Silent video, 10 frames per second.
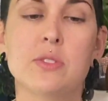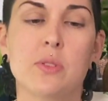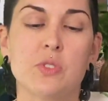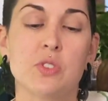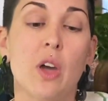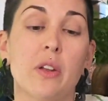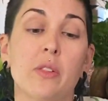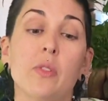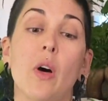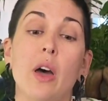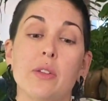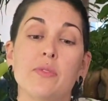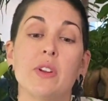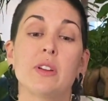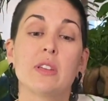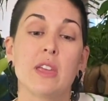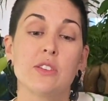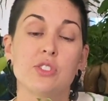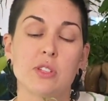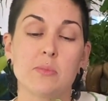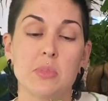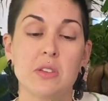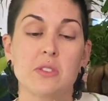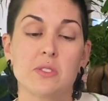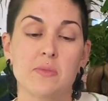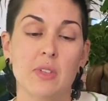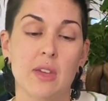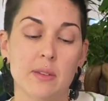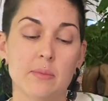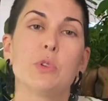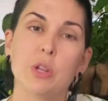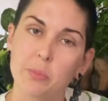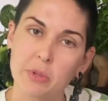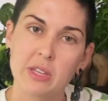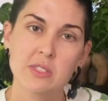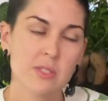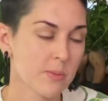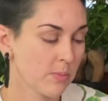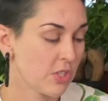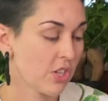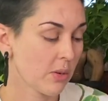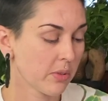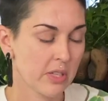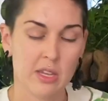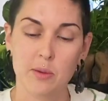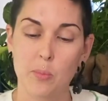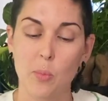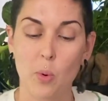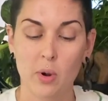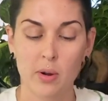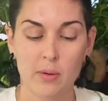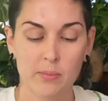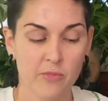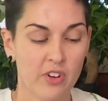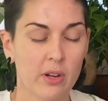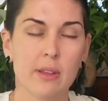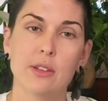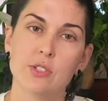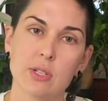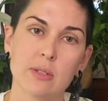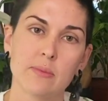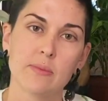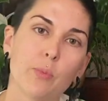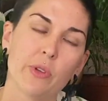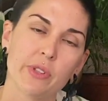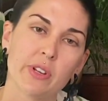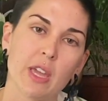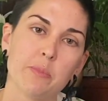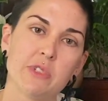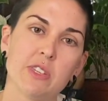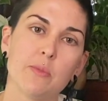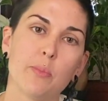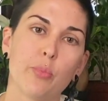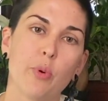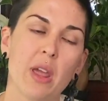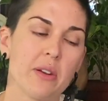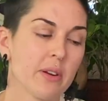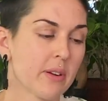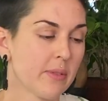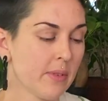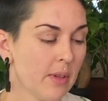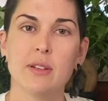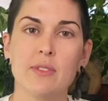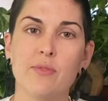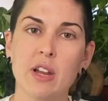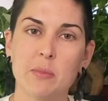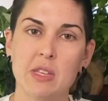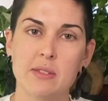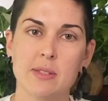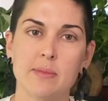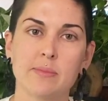so there's not a lot of variegation because of that. You know, plants generally get more variegation when they're kept in brighter environments.